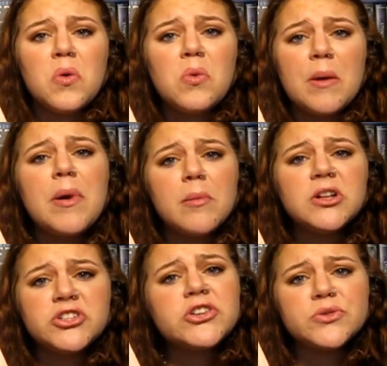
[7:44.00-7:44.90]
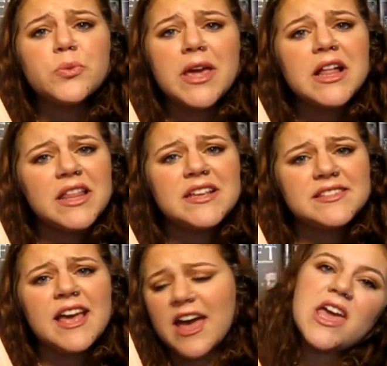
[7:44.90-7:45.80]
what Publishers Weekly
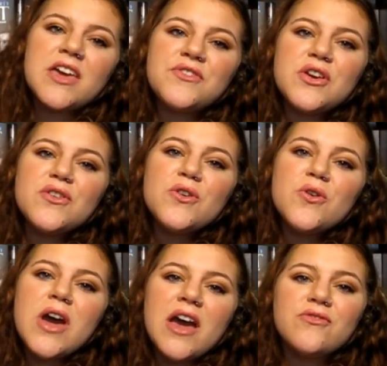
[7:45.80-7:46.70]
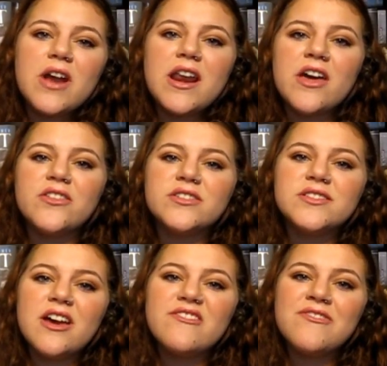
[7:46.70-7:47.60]
said. If you have read other
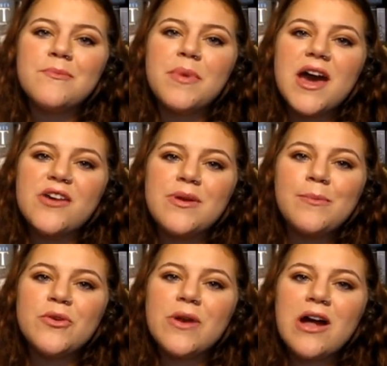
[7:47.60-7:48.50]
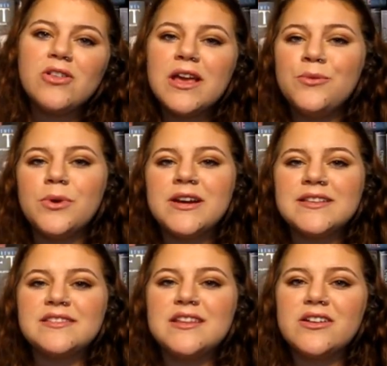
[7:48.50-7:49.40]
stuff by Rainbow Rowell and weren't
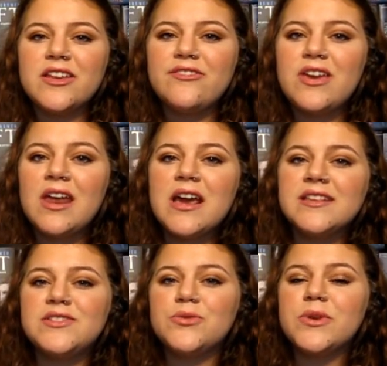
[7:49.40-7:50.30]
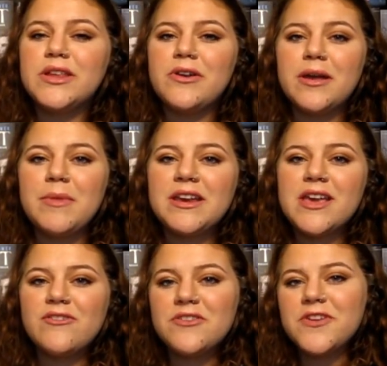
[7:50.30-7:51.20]
necessarily a fan, I still really recommend
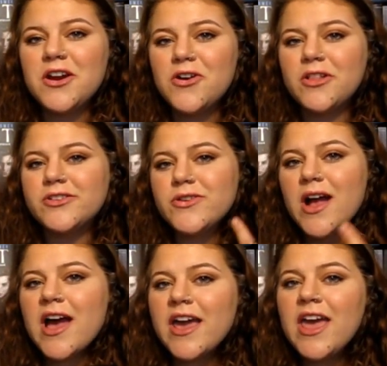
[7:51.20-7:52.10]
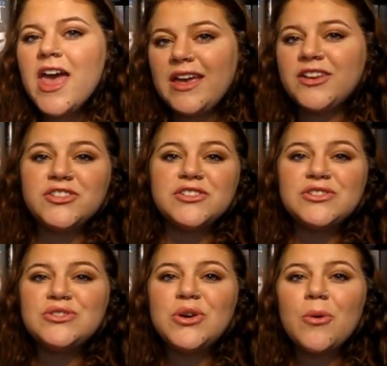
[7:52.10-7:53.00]
giving Fangirl a try. It just
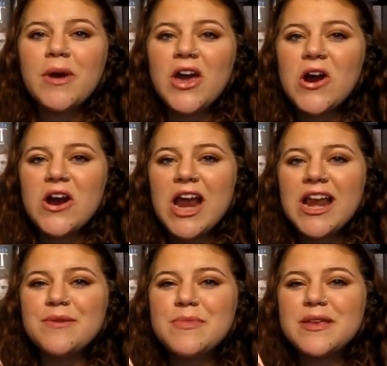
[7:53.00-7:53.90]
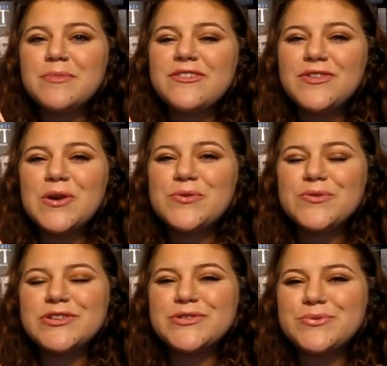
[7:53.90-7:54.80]
stole my heart and it made me feel
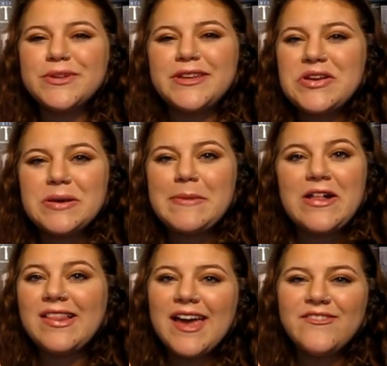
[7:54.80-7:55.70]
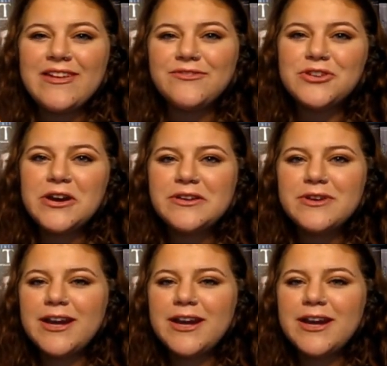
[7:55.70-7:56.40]
just really good about life after I read